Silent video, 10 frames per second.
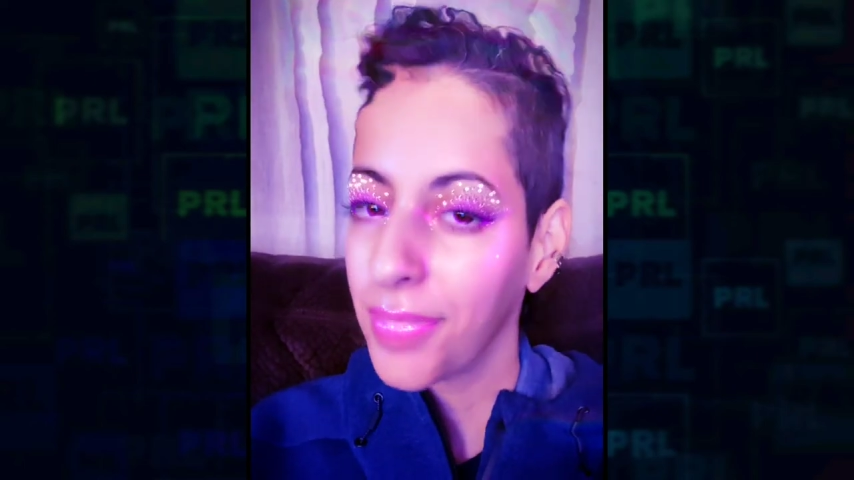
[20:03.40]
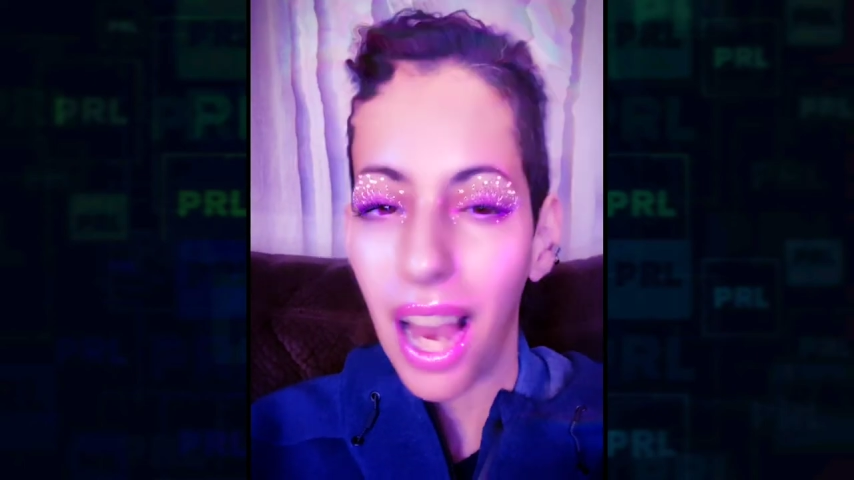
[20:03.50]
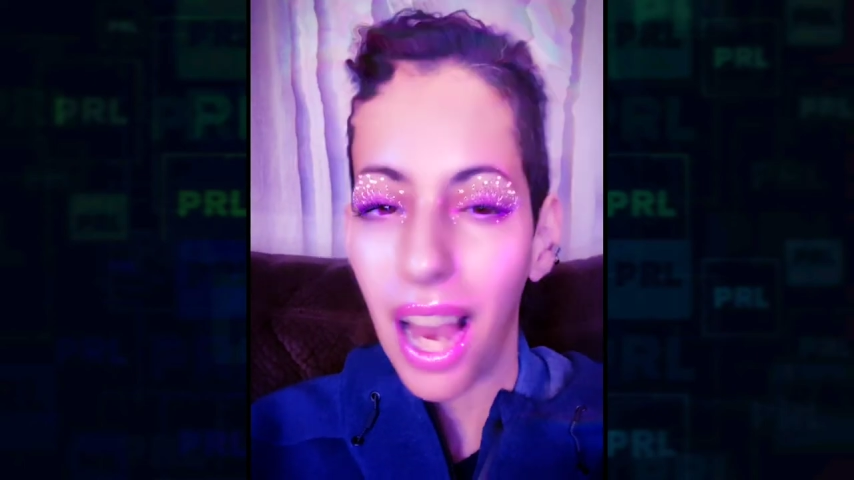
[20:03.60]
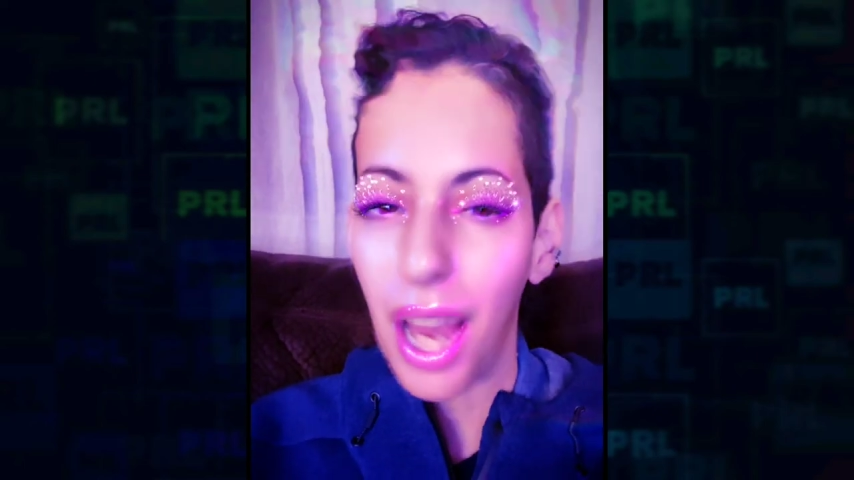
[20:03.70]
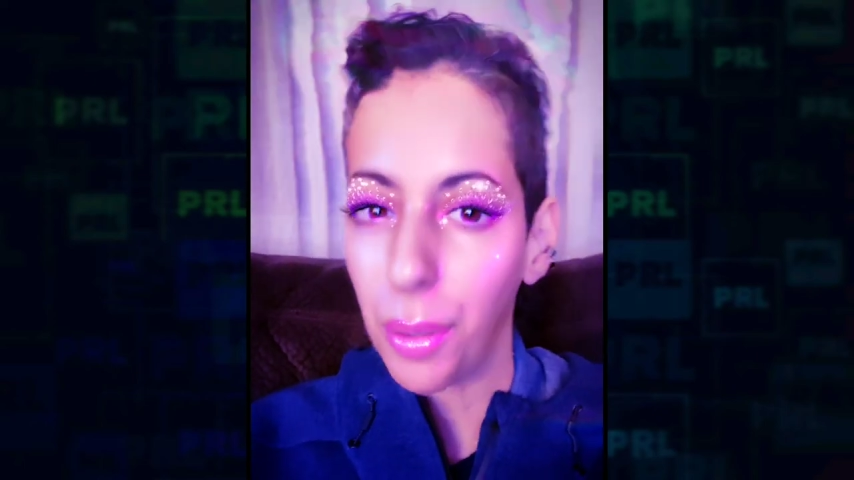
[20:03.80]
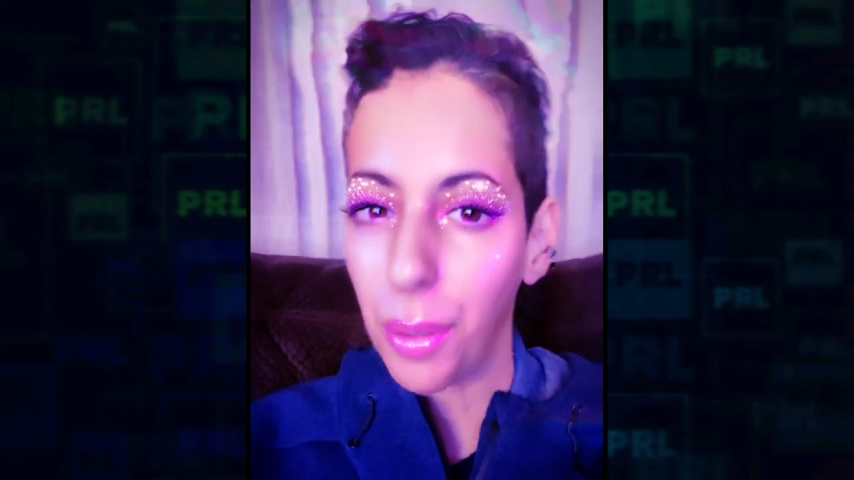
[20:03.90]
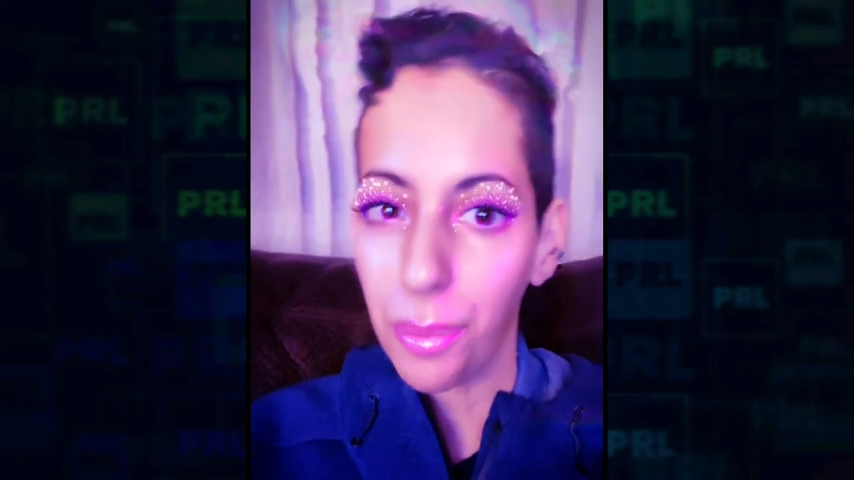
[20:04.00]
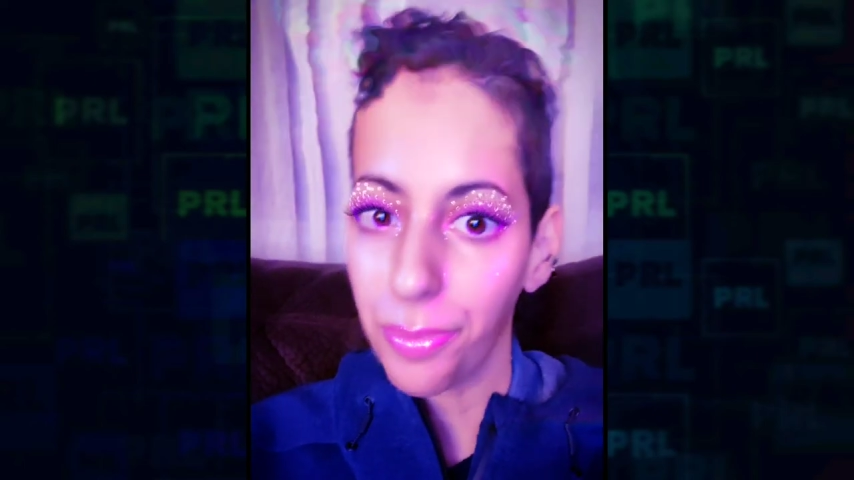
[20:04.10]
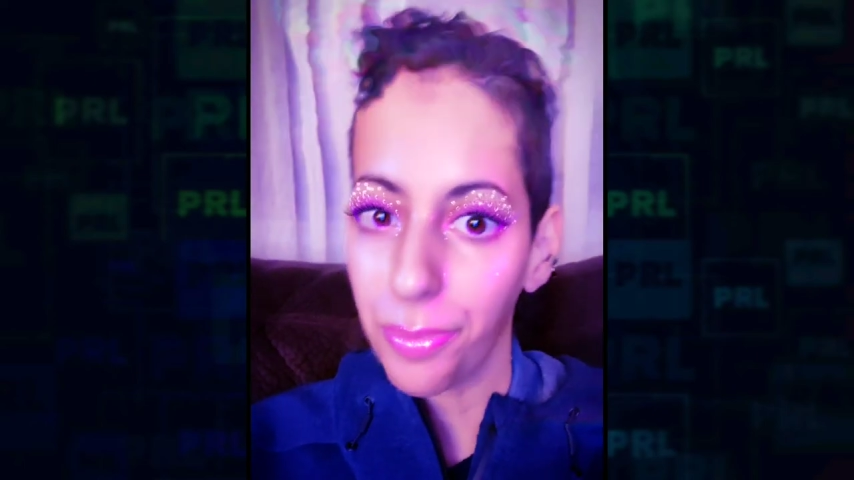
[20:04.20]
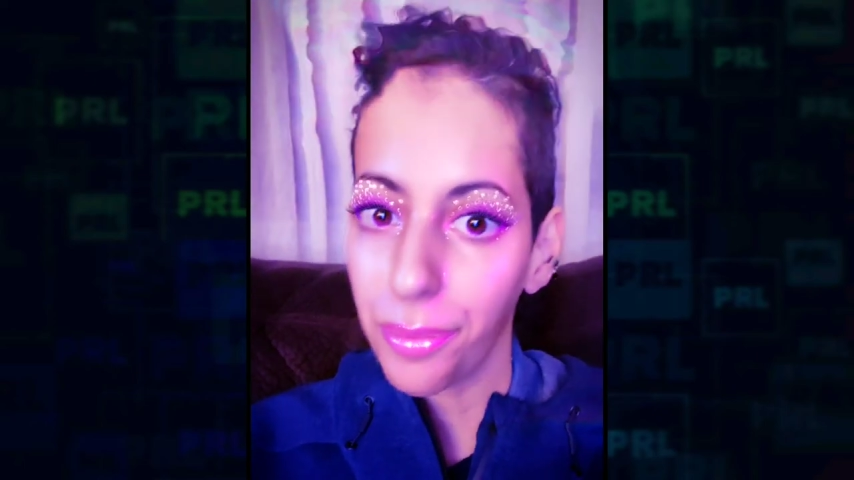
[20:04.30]
I don't
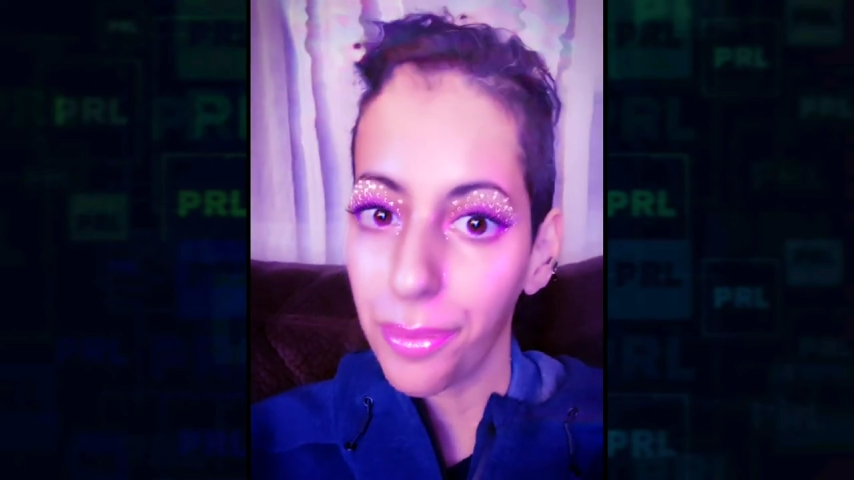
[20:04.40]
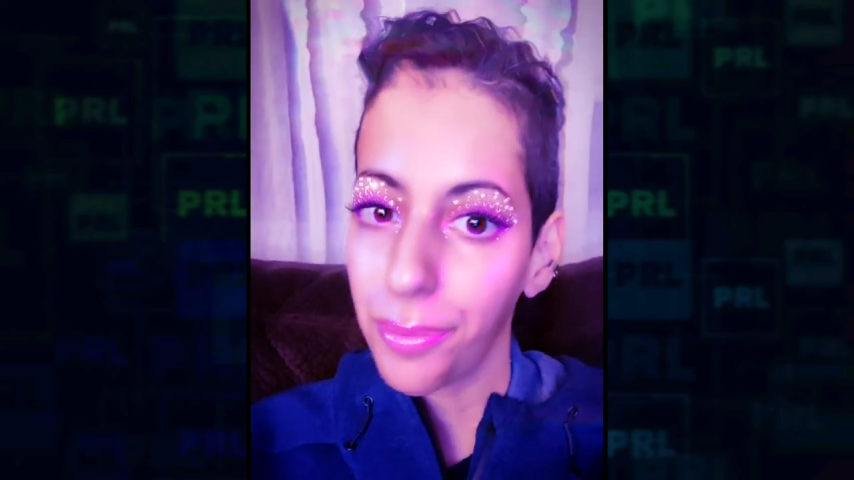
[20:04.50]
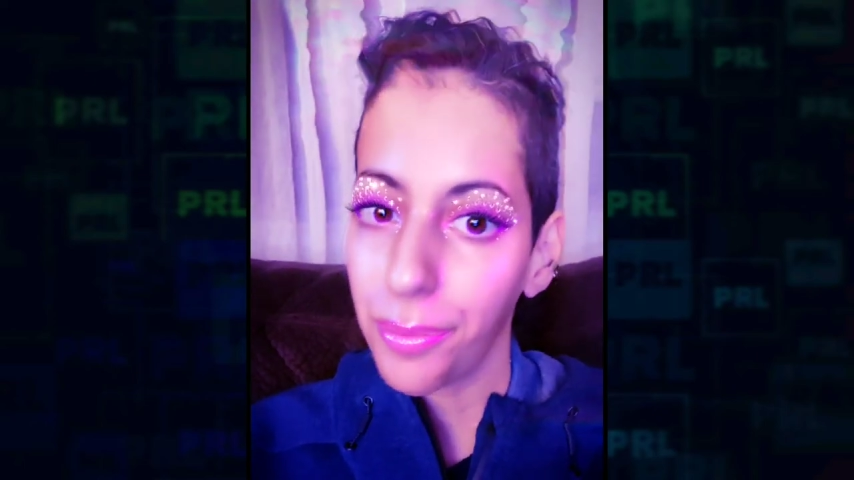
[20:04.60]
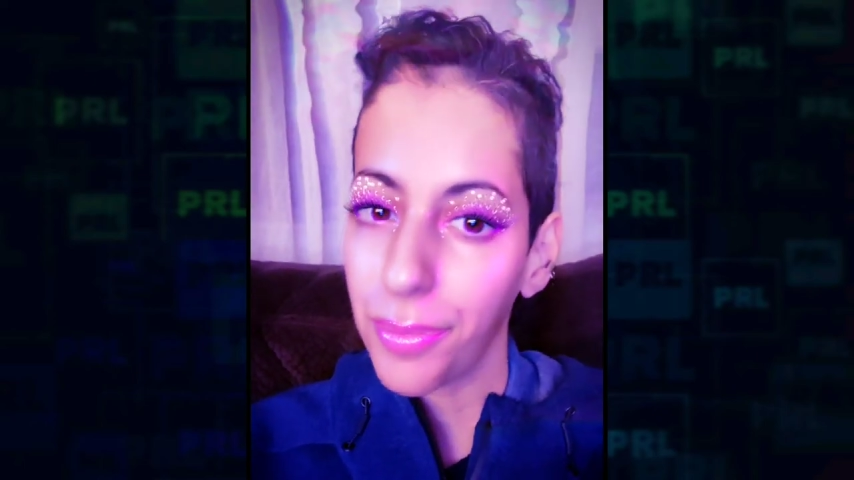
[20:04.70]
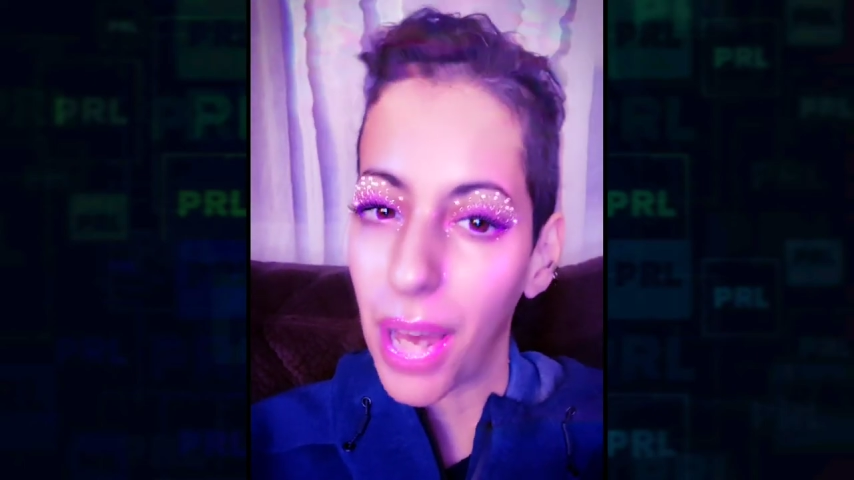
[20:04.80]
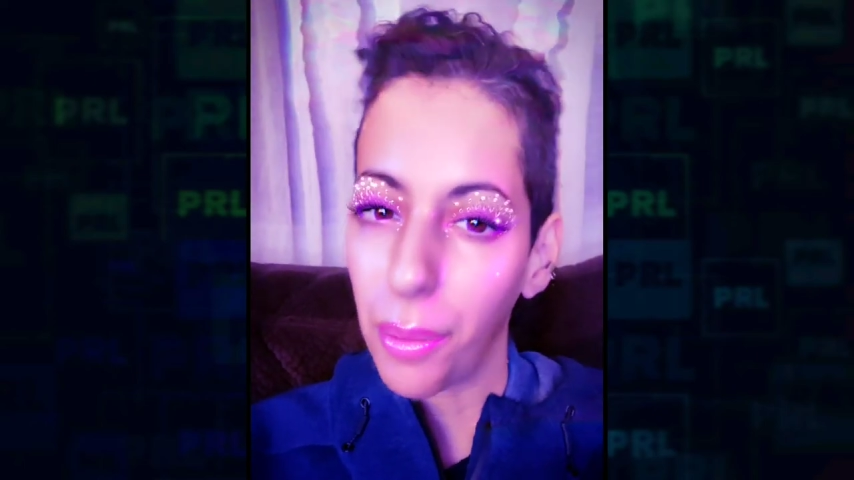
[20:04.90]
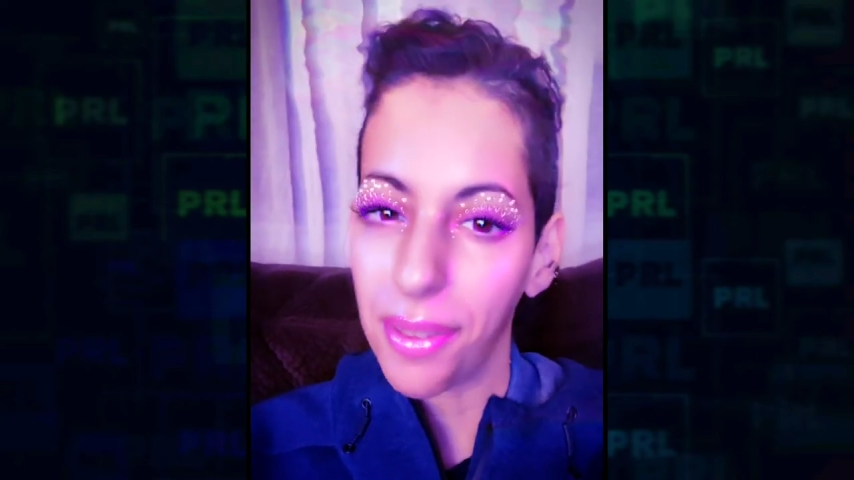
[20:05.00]
like it.